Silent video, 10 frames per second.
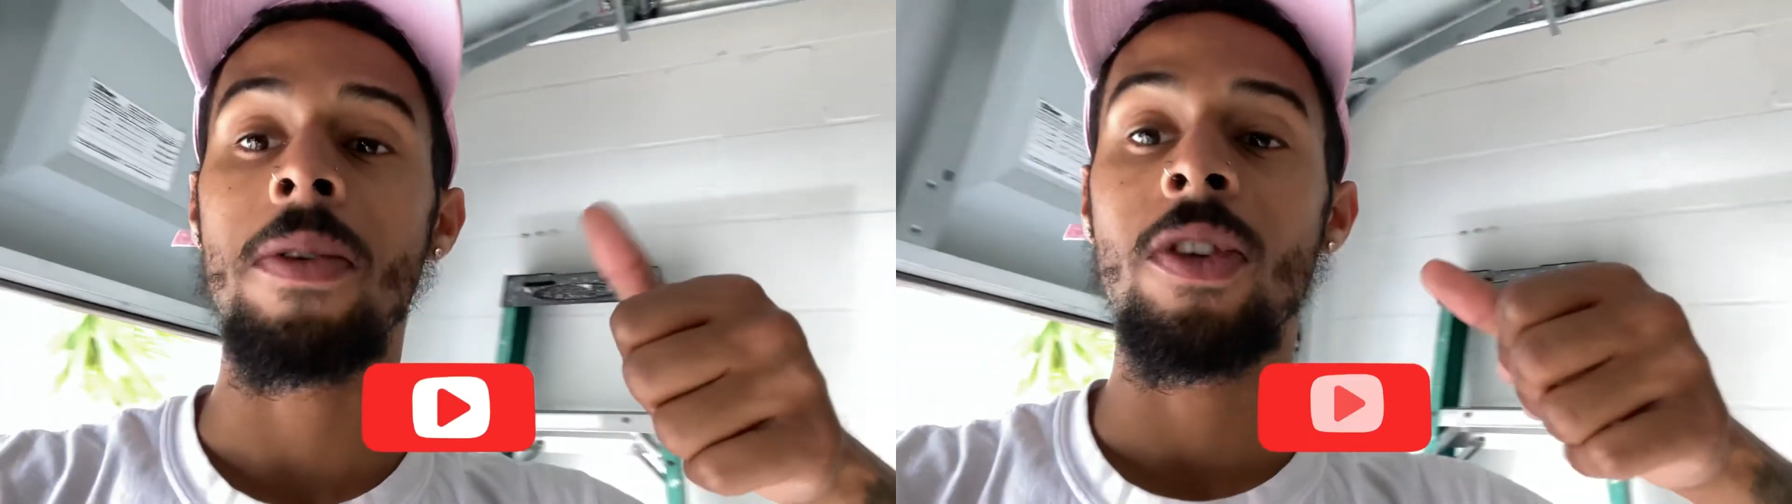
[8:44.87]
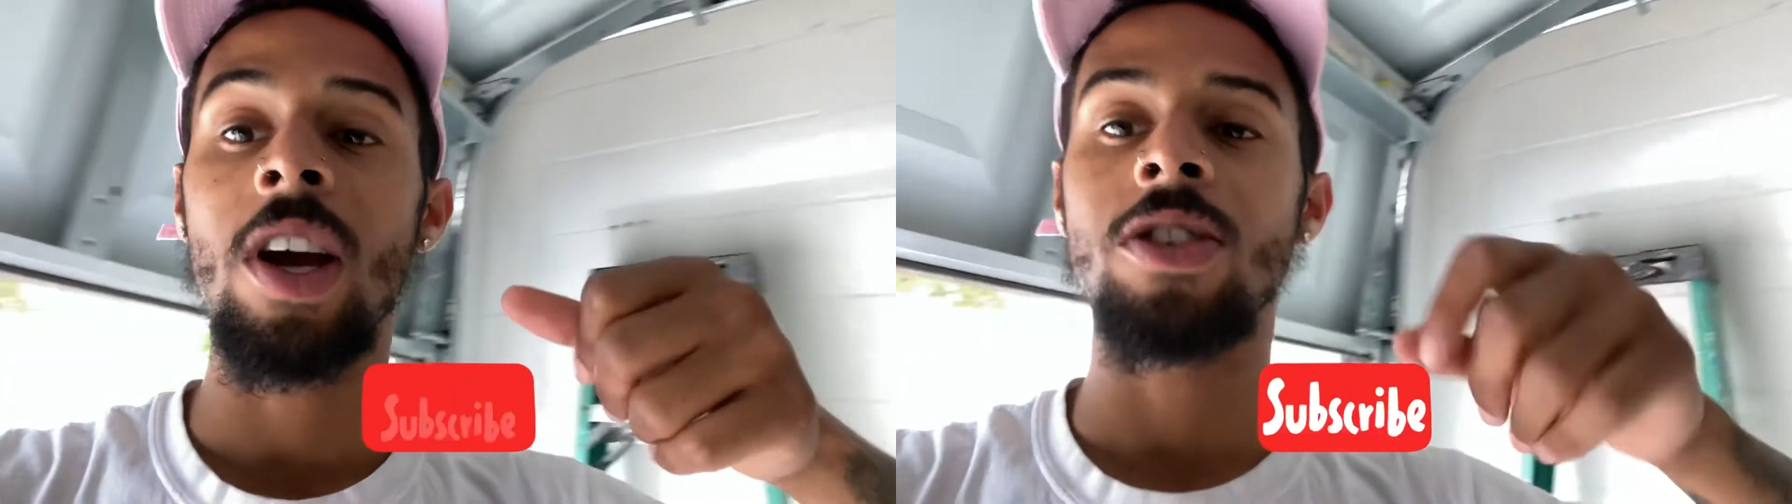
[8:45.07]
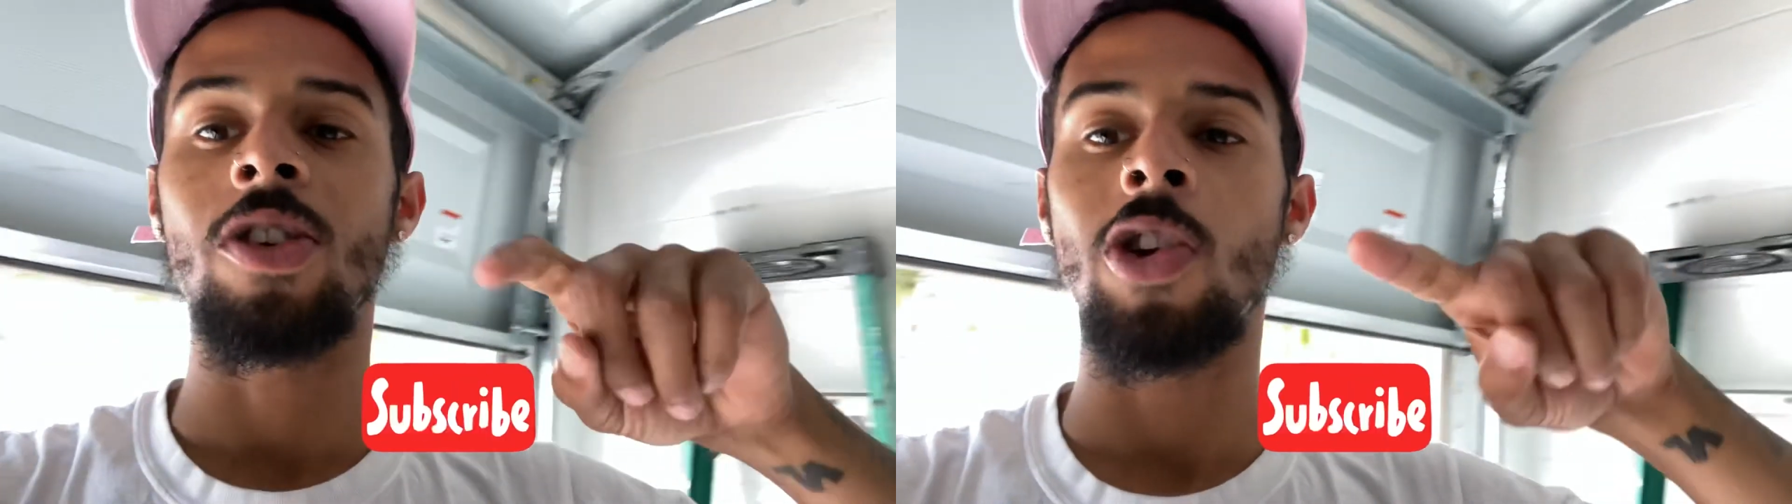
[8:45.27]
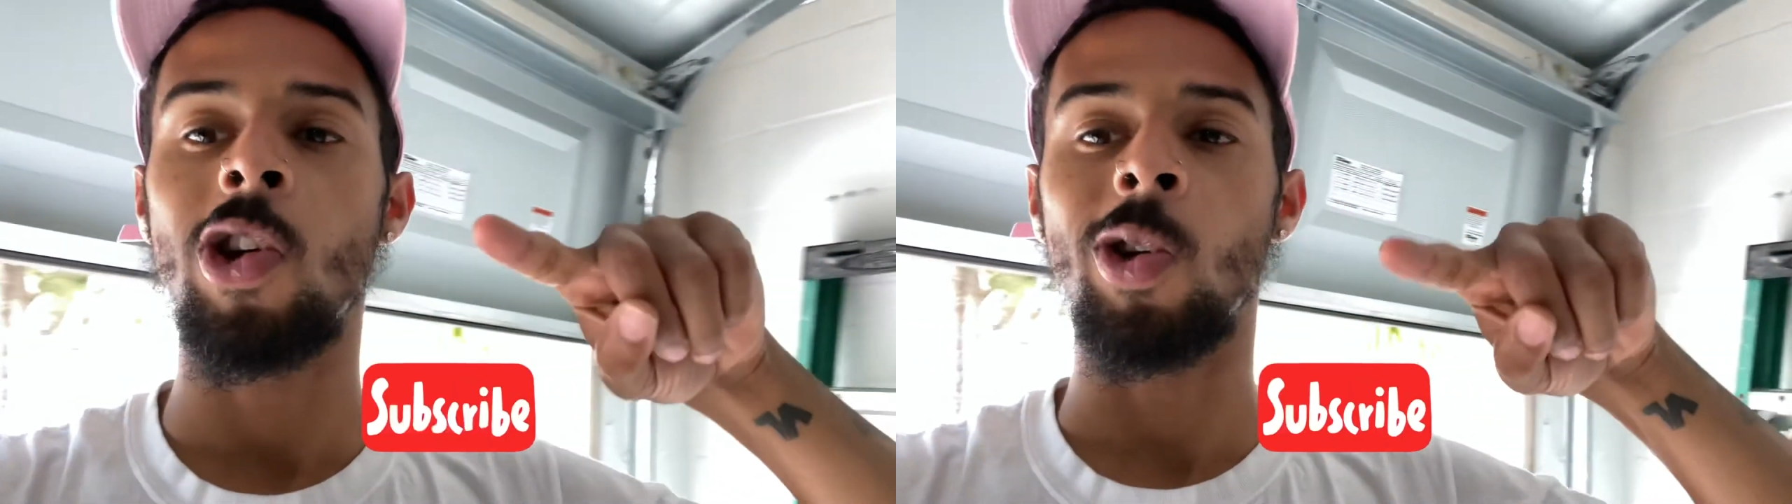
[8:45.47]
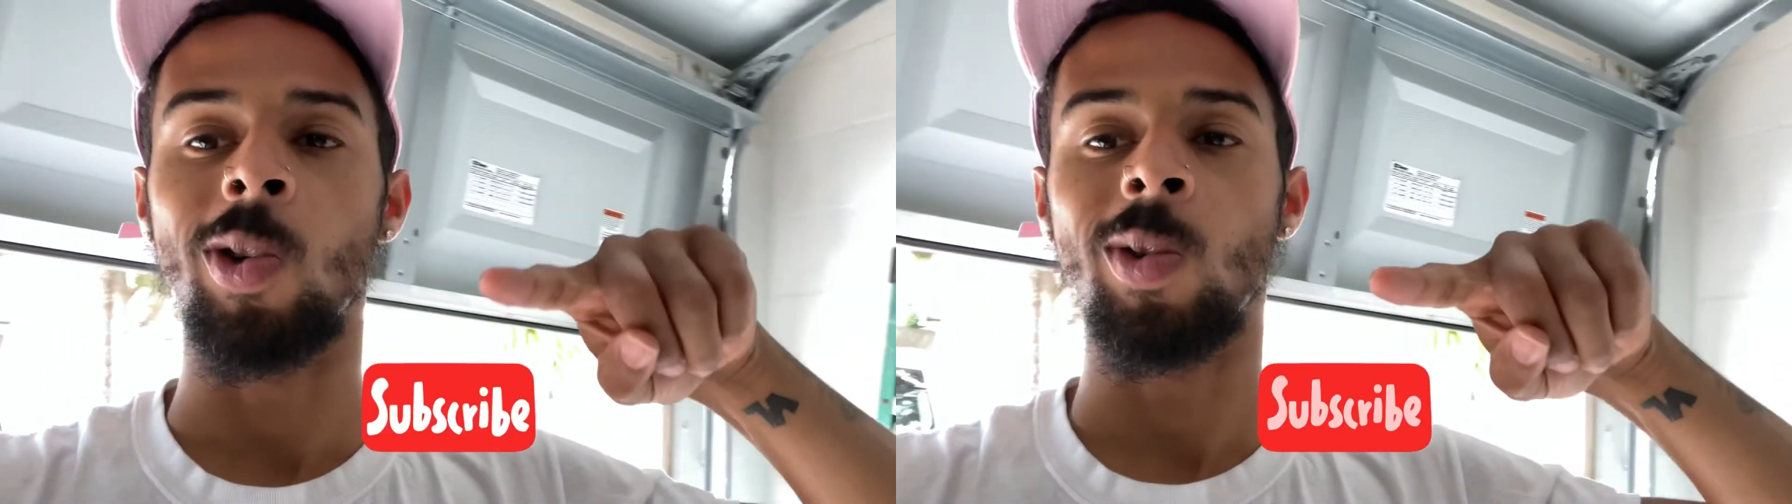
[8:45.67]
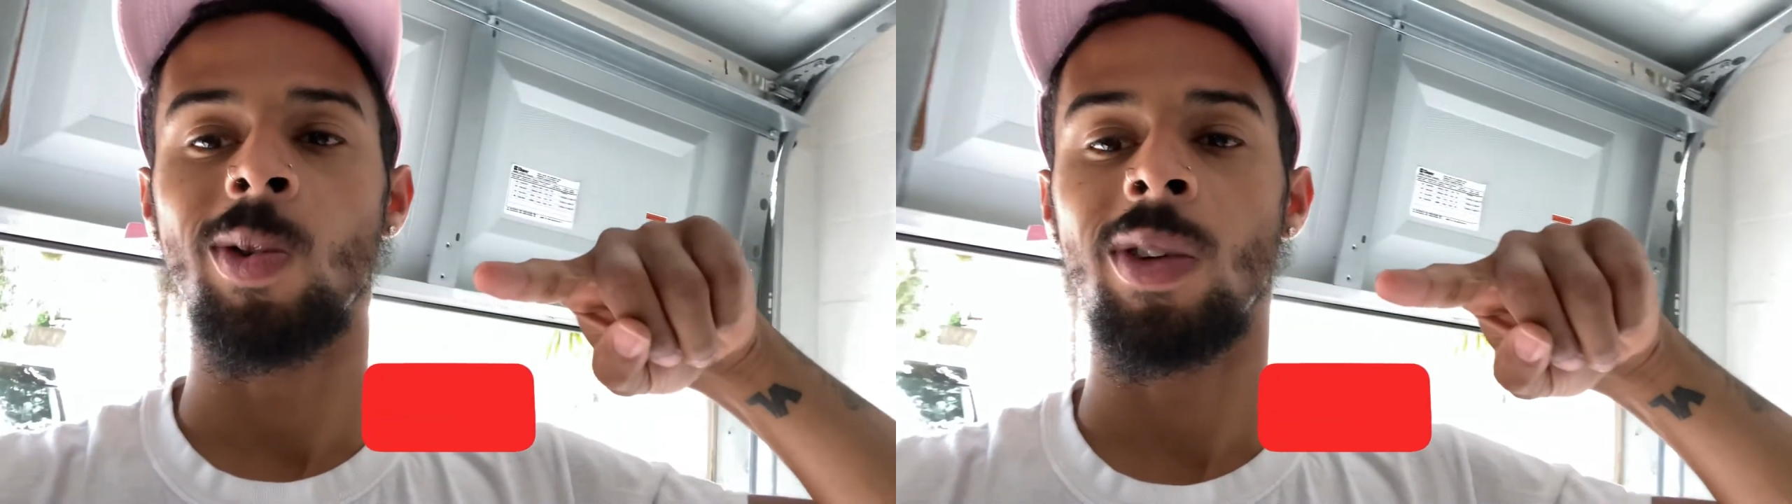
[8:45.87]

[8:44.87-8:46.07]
if you guys are new.